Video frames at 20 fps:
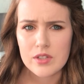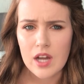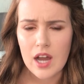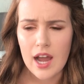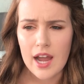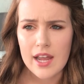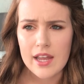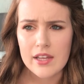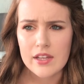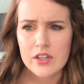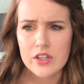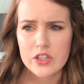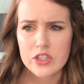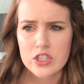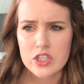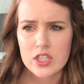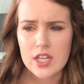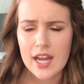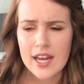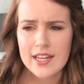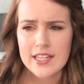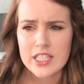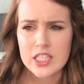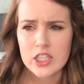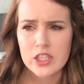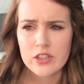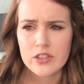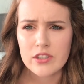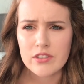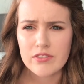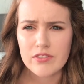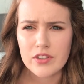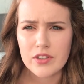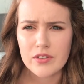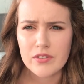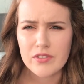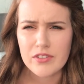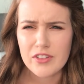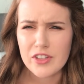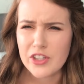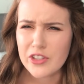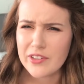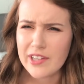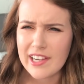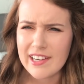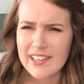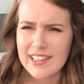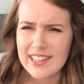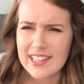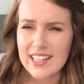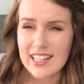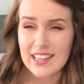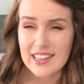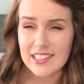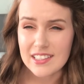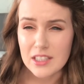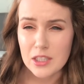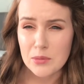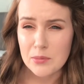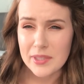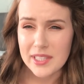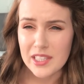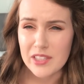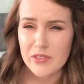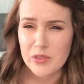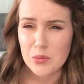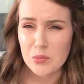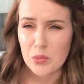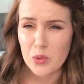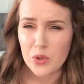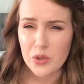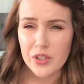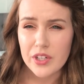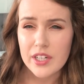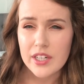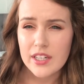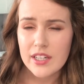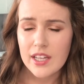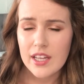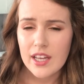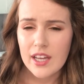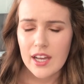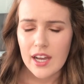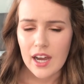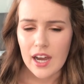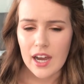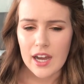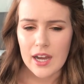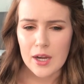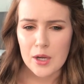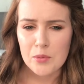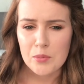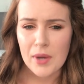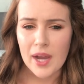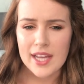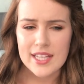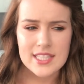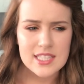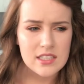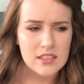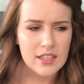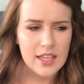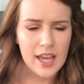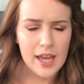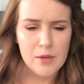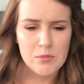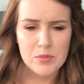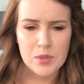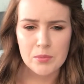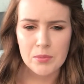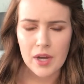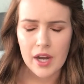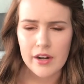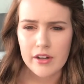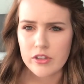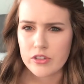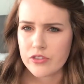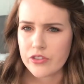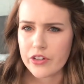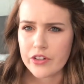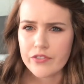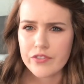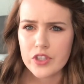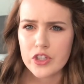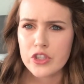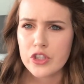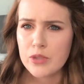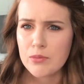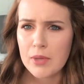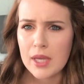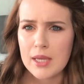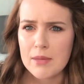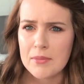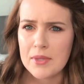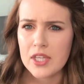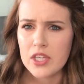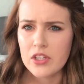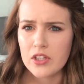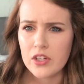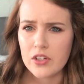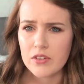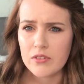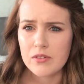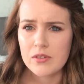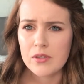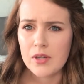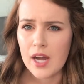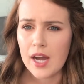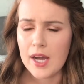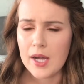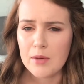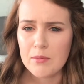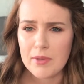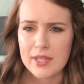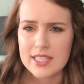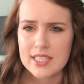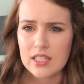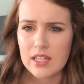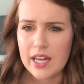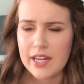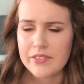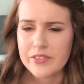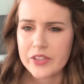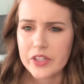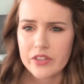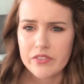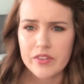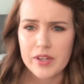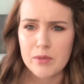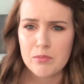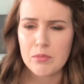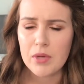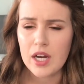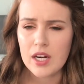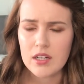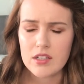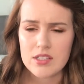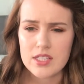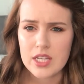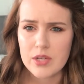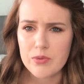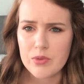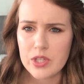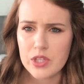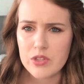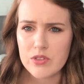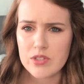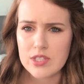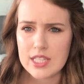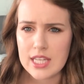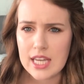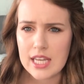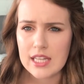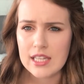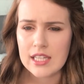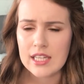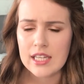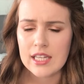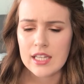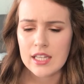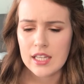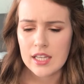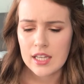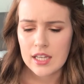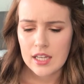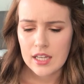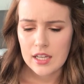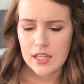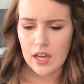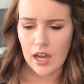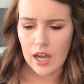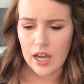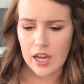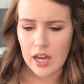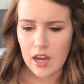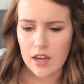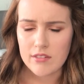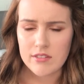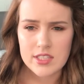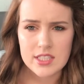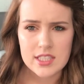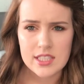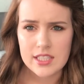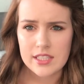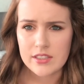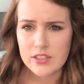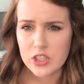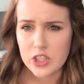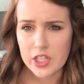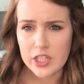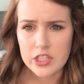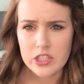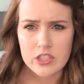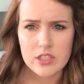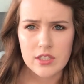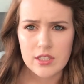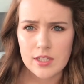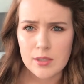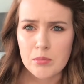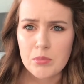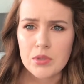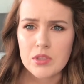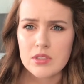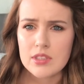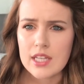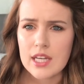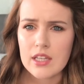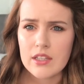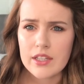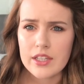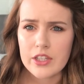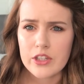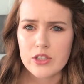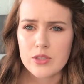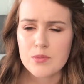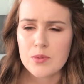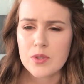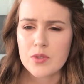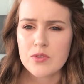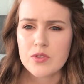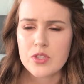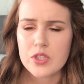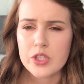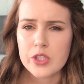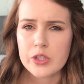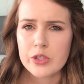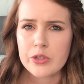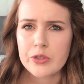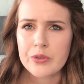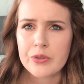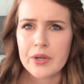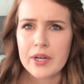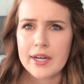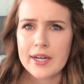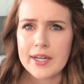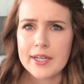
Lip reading: I could just kind of slow the flow down, I think a little bit even more. But I still kept the bottles for a future baby, you know. I still have her Event bottles that we use daily. Obviously change the nipples out like you're supposed to.